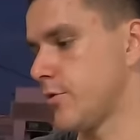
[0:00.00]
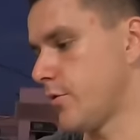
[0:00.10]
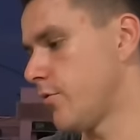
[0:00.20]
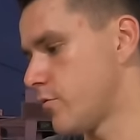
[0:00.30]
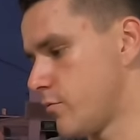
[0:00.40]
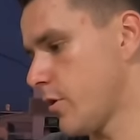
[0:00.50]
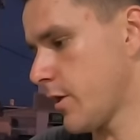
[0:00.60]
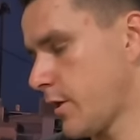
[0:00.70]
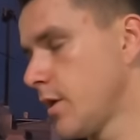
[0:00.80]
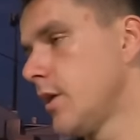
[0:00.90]
should all
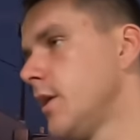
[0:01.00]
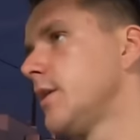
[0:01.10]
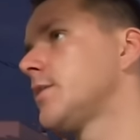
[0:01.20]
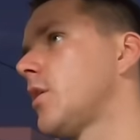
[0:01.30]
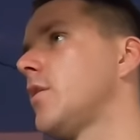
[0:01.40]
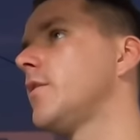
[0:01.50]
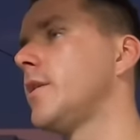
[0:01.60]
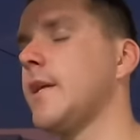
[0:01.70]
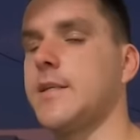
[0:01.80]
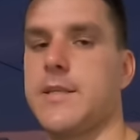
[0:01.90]
work. So
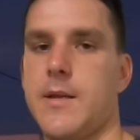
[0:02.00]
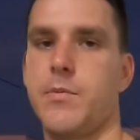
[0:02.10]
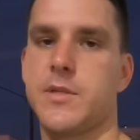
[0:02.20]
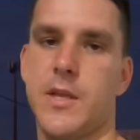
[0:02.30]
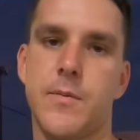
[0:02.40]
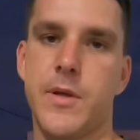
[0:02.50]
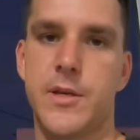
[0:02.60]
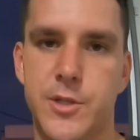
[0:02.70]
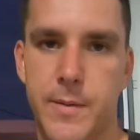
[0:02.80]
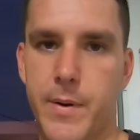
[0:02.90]
the next step is going to be
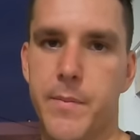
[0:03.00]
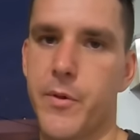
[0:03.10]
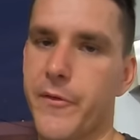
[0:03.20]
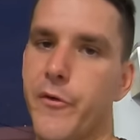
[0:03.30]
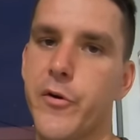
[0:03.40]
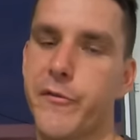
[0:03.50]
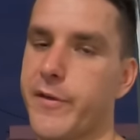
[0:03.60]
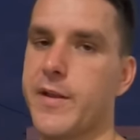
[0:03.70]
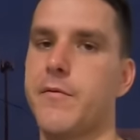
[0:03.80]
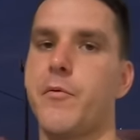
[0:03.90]
to jump up on the
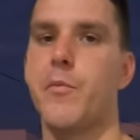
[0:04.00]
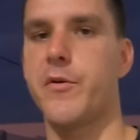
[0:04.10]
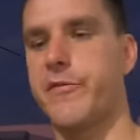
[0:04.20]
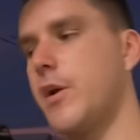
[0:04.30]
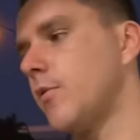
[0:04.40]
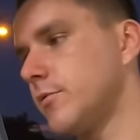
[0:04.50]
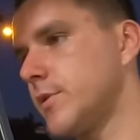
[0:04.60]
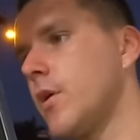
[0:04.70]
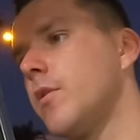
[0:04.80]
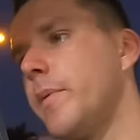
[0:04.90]
roof and remove the old
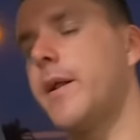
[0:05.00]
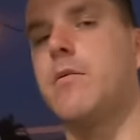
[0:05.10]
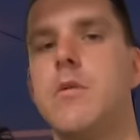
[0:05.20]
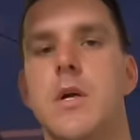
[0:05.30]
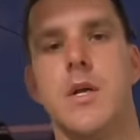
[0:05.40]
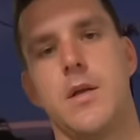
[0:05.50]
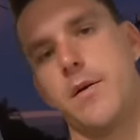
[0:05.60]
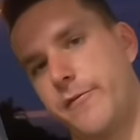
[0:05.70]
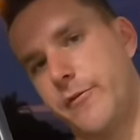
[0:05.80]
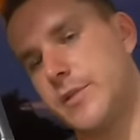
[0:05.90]
solar panel,
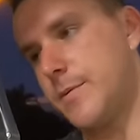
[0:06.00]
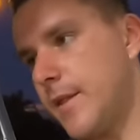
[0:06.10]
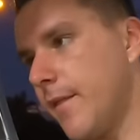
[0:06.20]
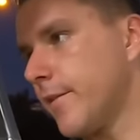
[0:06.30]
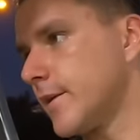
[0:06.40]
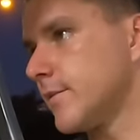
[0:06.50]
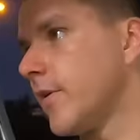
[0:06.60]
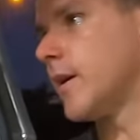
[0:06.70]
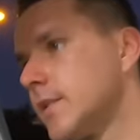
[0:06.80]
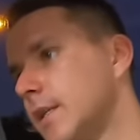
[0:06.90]
frisbee that thing as
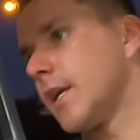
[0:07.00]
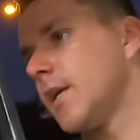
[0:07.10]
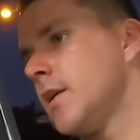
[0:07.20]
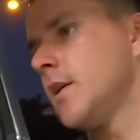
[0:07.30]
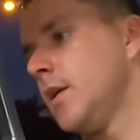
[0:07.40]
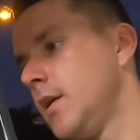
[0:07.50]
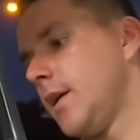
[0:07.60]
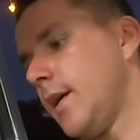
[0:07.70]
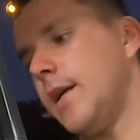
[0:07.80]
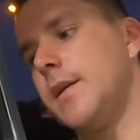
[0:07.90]
far as I can,
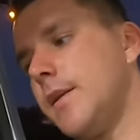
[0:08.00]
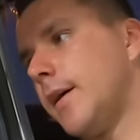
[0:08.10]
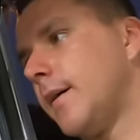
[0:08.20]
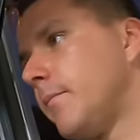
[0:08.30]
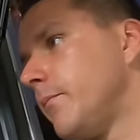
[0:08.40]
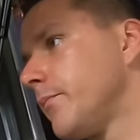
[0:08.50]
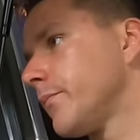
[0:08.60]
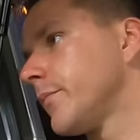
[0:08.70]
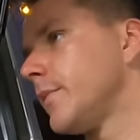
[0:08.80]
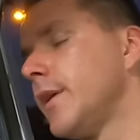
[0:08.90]
and
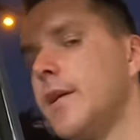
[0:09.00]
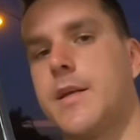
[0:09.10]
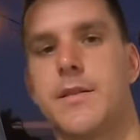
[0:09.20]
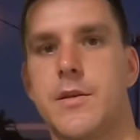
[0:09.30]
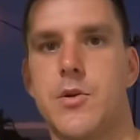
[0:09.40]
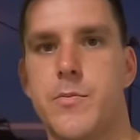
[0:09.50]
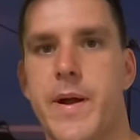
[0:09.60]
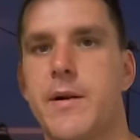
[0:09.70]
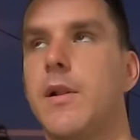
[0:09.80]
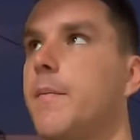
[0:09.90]
yeah, get the new
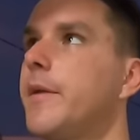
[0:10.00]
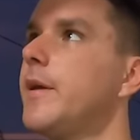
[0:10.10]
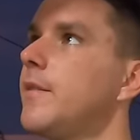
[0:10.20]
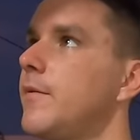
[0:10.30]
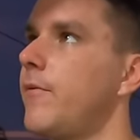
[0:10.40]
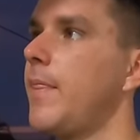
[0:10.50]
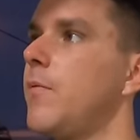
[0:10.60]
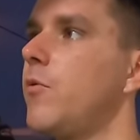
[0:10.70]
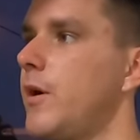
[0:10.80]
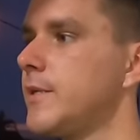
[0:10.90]
panel up there, and then run
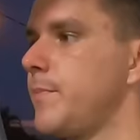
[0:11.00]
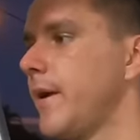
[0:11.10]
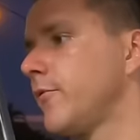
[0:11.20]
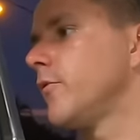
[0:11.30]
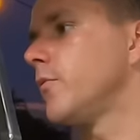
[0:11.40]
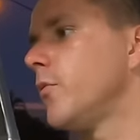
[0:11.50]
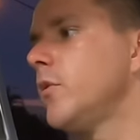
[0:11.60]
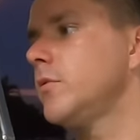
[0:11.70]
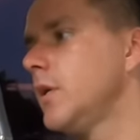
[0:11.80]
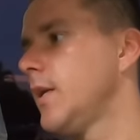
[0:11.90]
the wires back through the
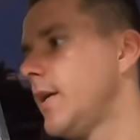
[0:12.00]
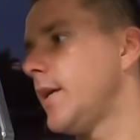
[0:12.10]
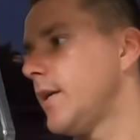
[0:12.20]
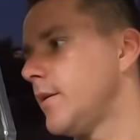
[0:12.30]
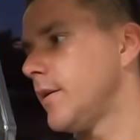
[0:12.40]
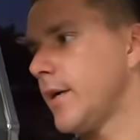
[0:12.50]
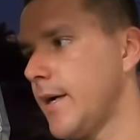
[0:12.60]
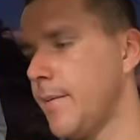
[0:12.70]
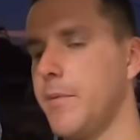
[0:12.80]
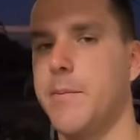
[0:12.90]
wall and
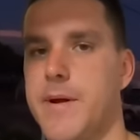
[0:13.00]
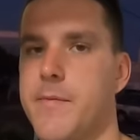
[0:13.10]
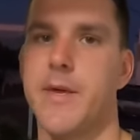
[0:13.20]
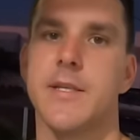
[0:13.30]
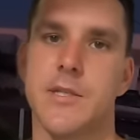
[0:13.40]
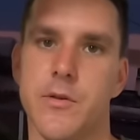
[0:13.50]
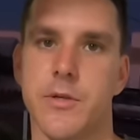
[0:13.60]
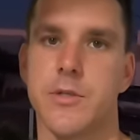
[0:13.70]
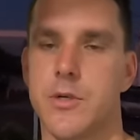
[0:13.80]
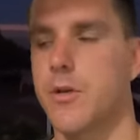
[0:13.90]
up the bum of that
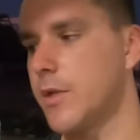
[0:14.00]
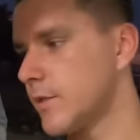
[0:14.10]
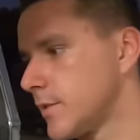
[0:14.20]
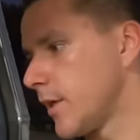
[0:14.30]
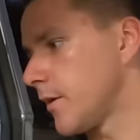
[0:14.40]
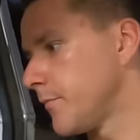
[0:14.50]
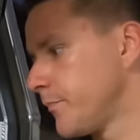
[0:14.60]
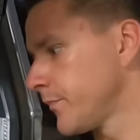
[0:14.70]
solar controller. So I'm